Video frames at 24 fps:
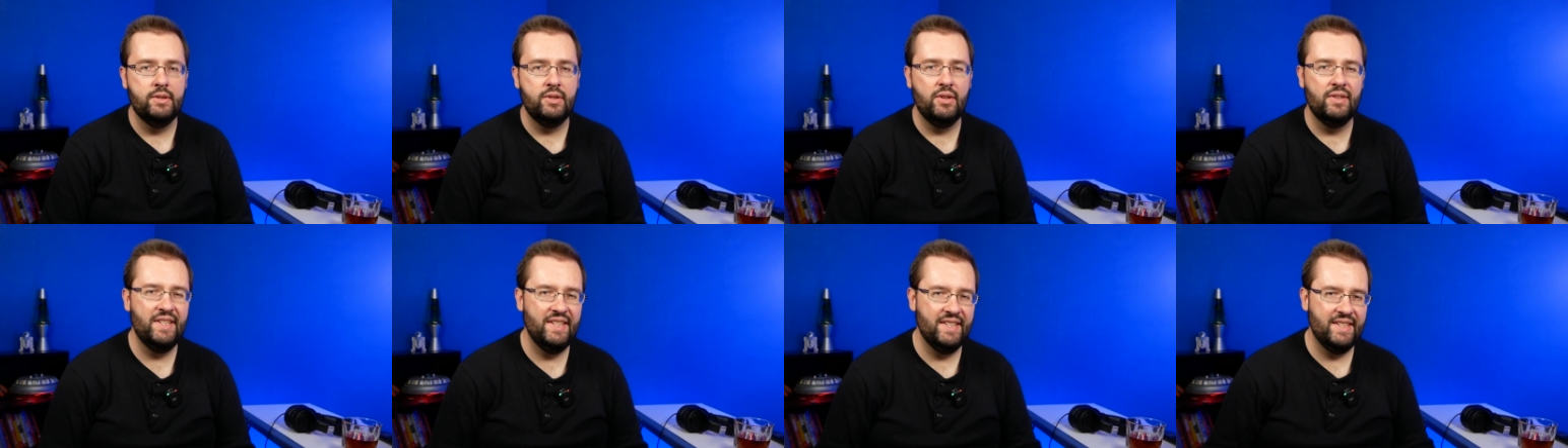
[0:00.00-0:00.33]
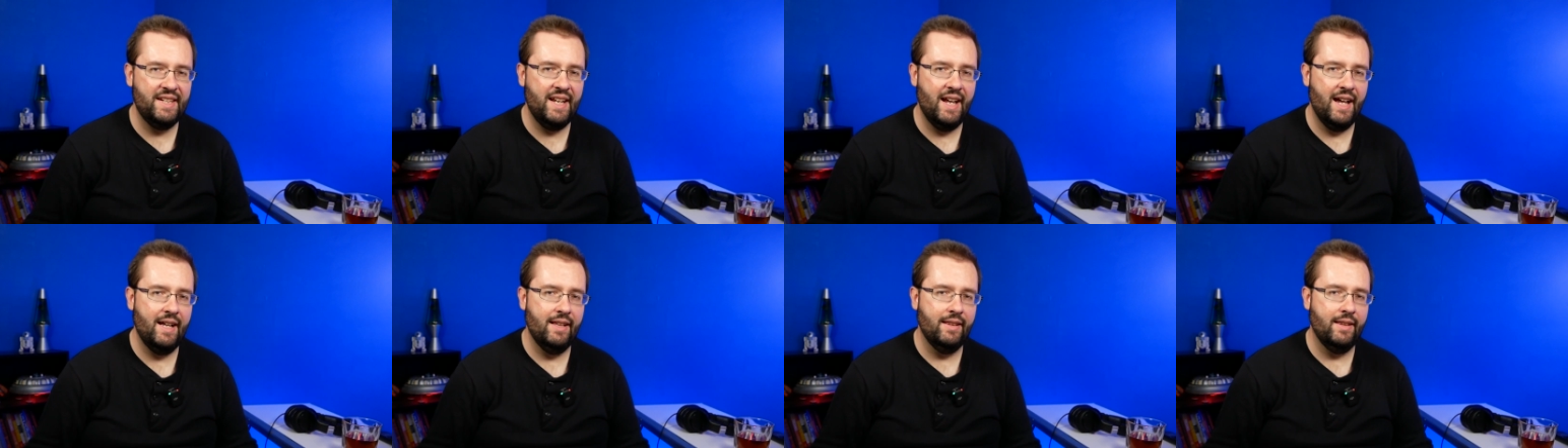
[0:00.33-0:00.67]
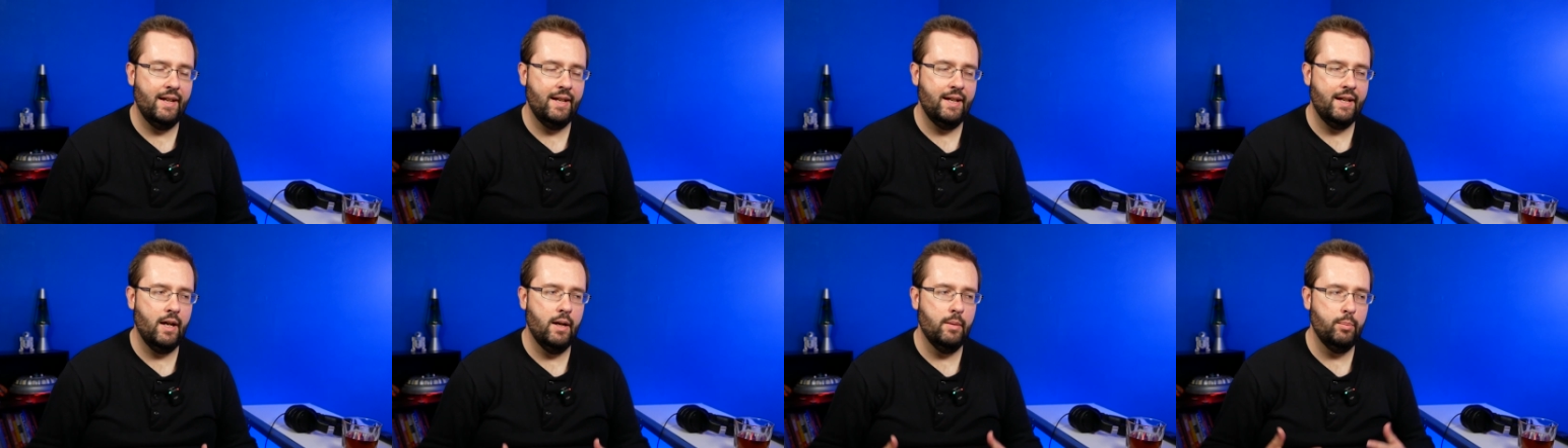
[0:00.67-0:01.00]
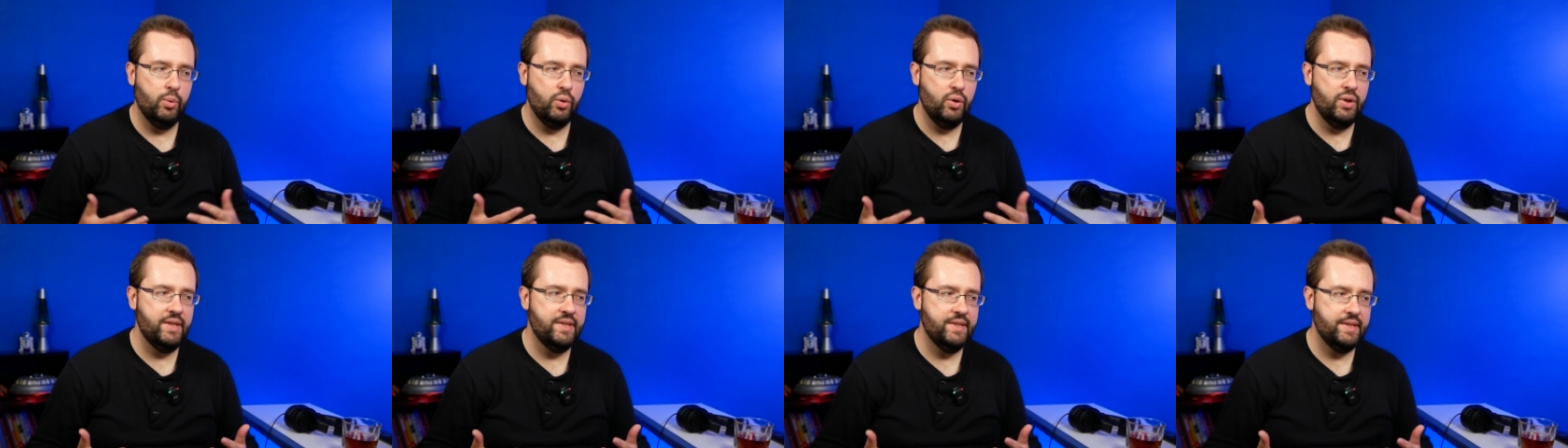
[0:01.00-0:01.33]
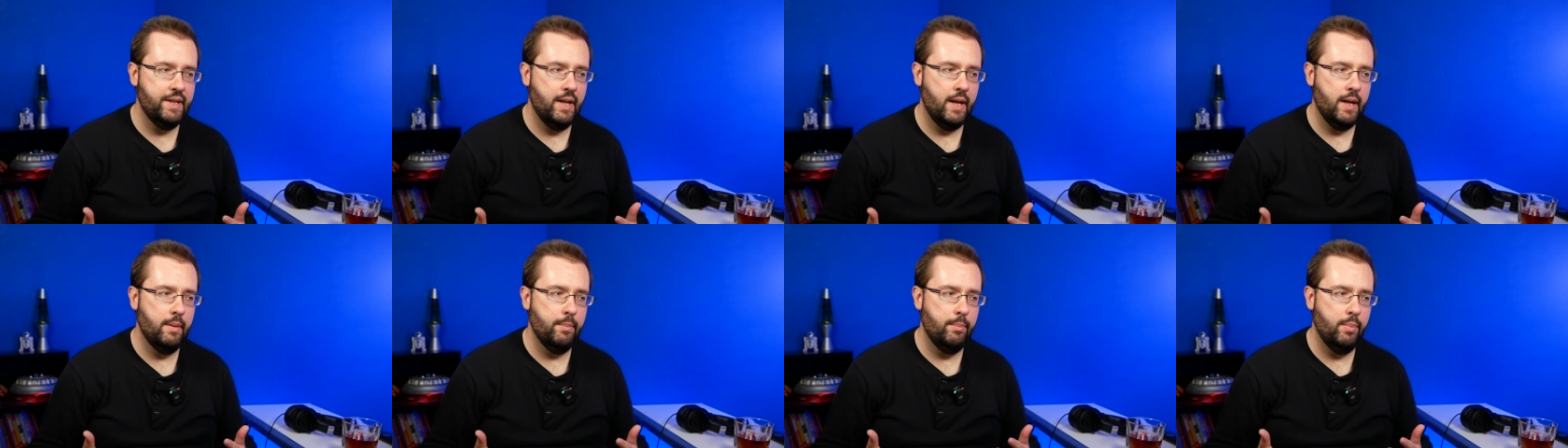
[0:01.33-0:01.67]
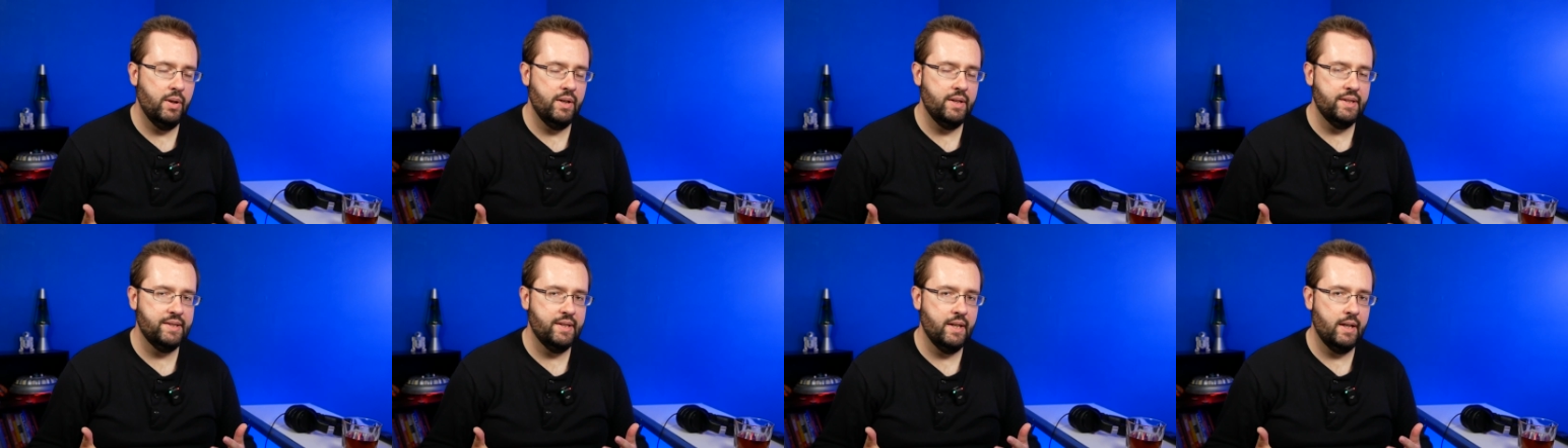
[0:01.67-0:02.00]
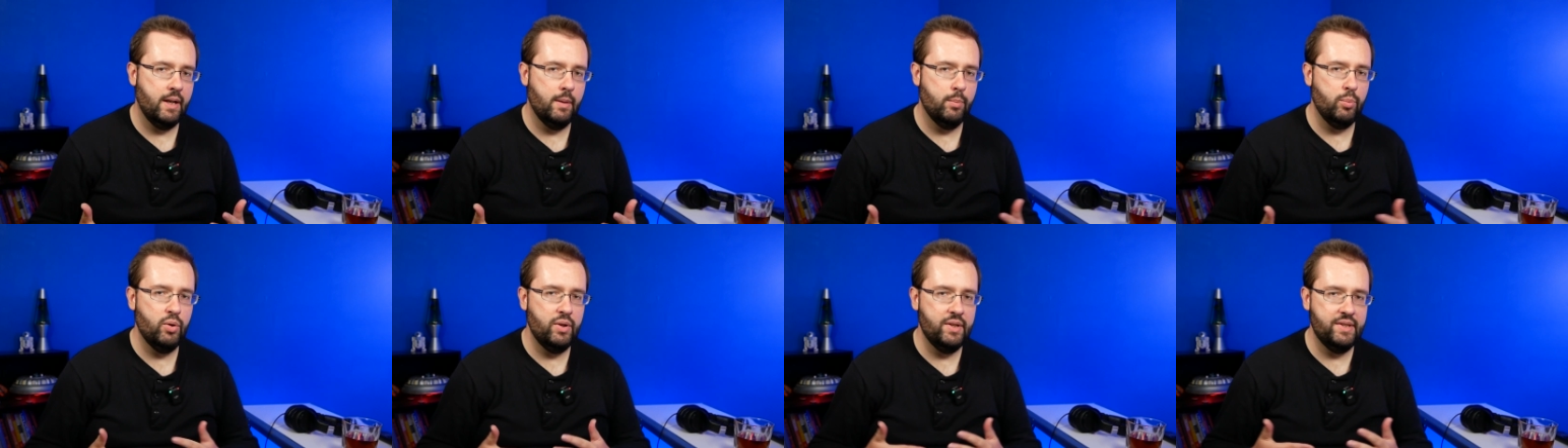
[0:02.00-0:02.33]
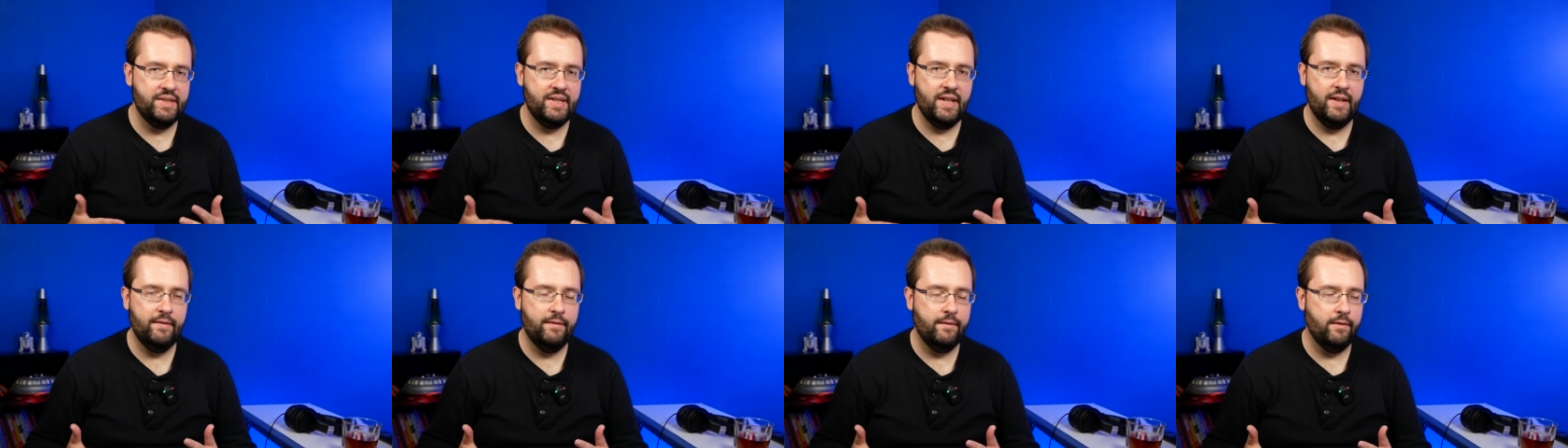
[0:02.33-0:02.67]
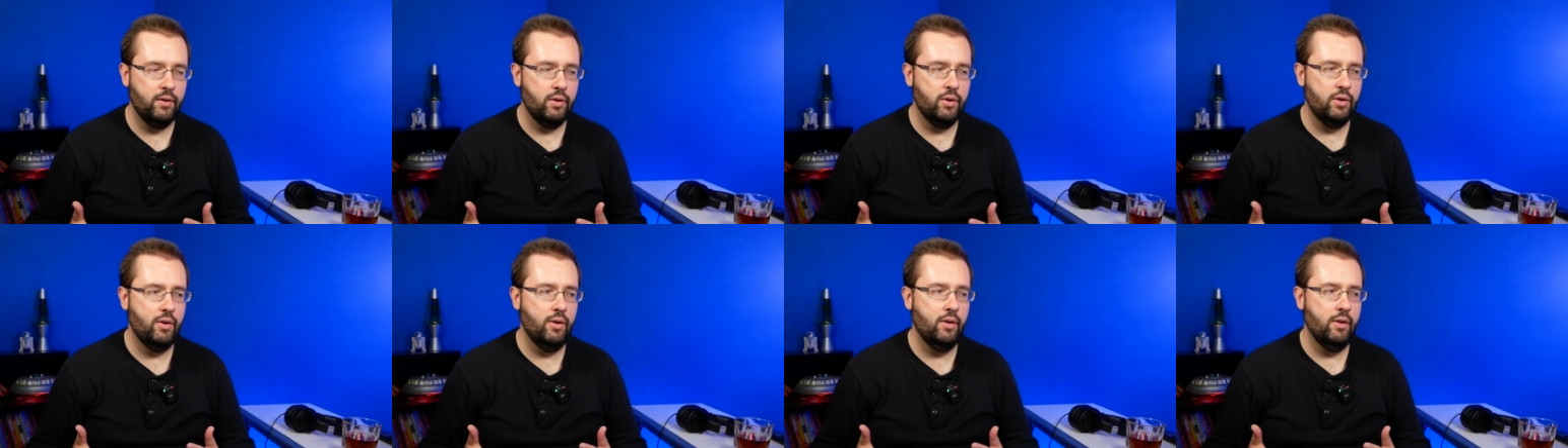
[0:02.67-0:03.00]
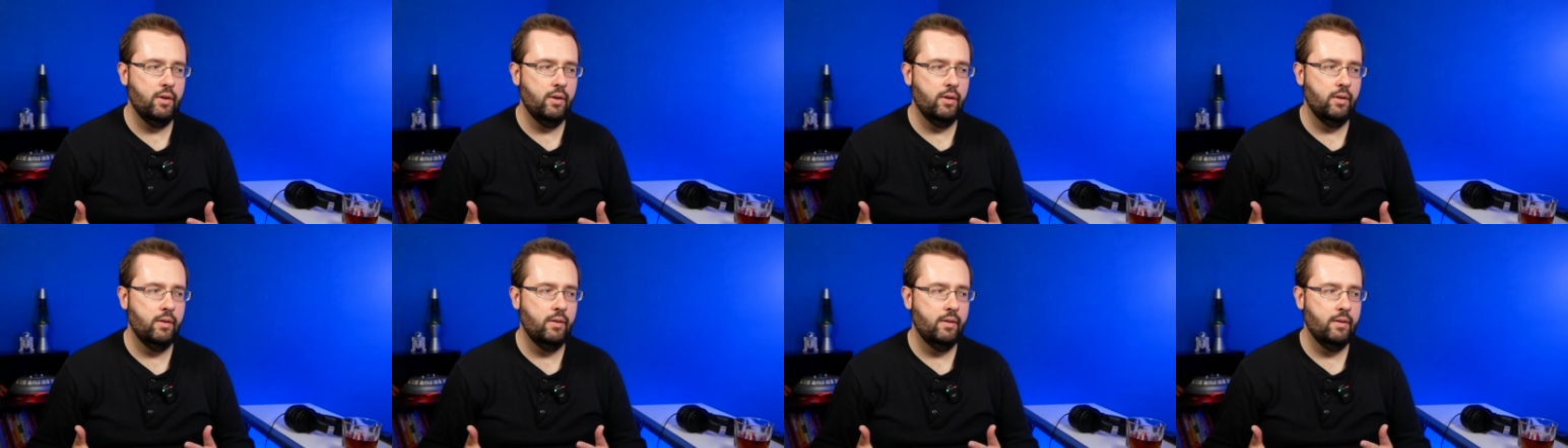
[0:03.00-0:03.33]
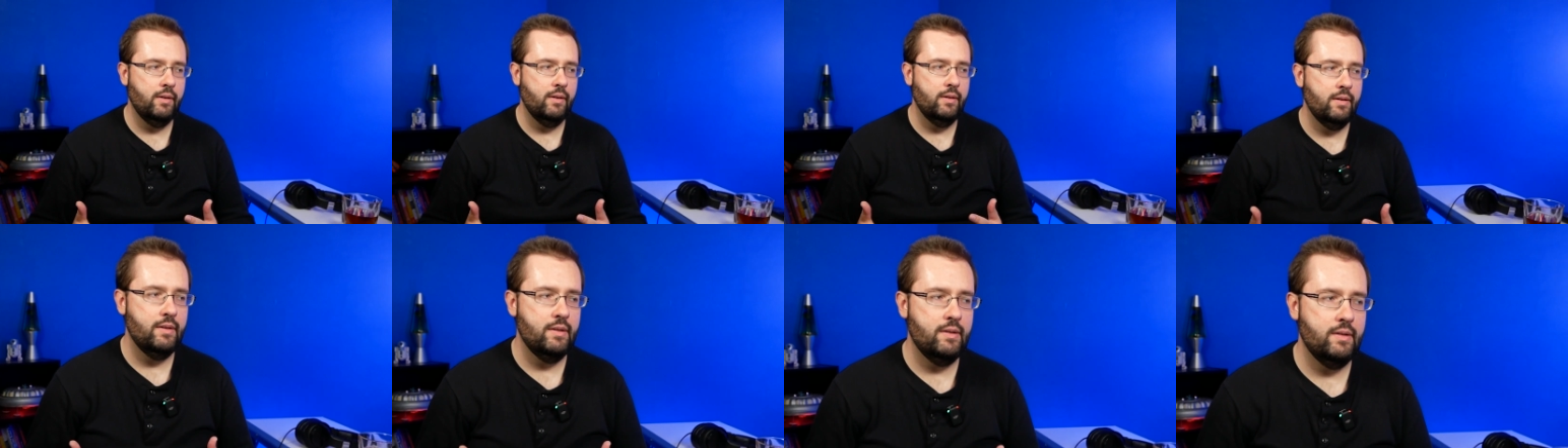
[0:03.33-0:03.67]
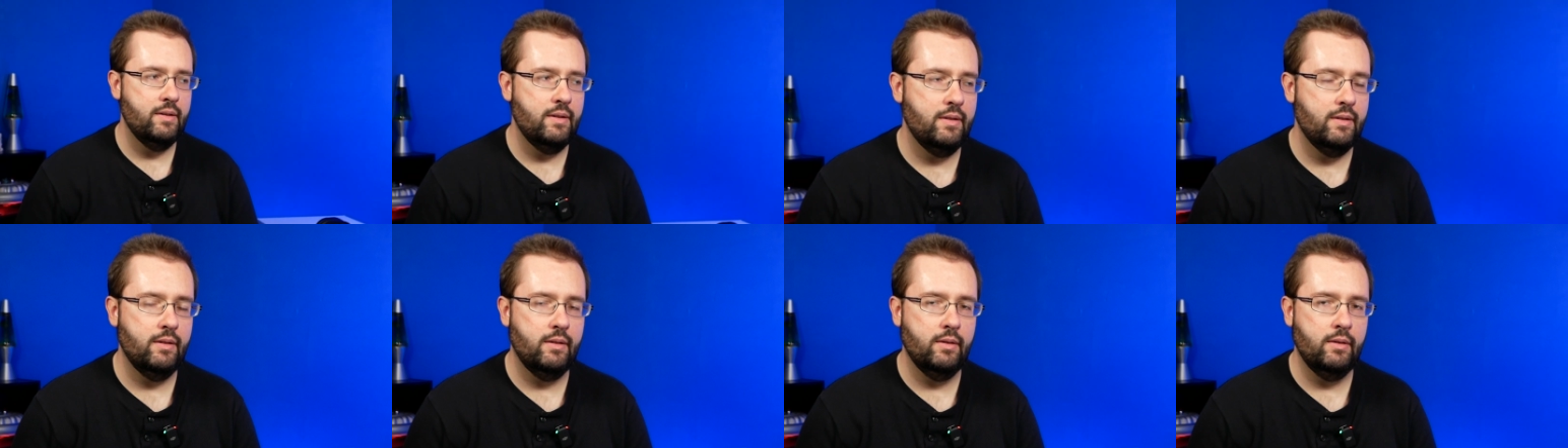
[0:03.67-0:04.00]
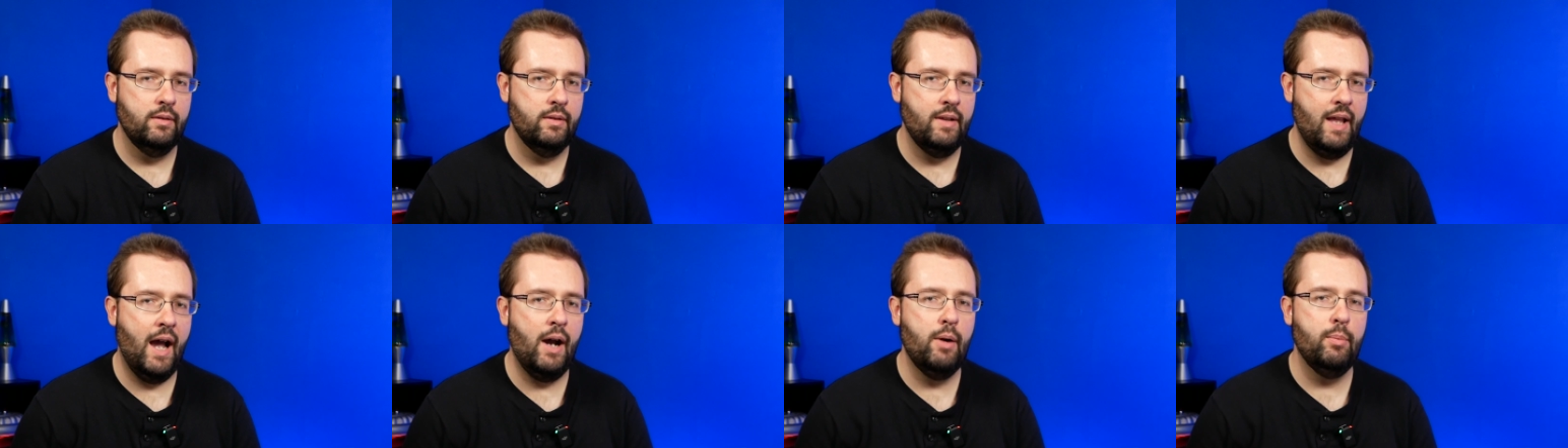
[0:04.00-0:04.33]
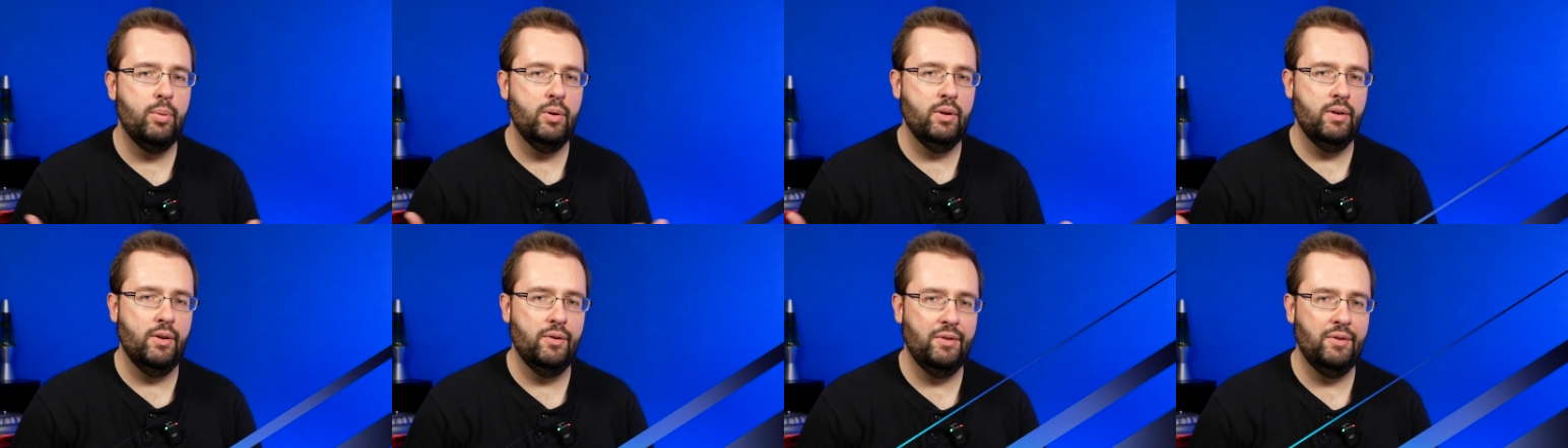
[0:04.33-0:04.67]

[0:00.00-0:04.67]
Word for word: So this is kind of like a preset, but it's like a preset for your output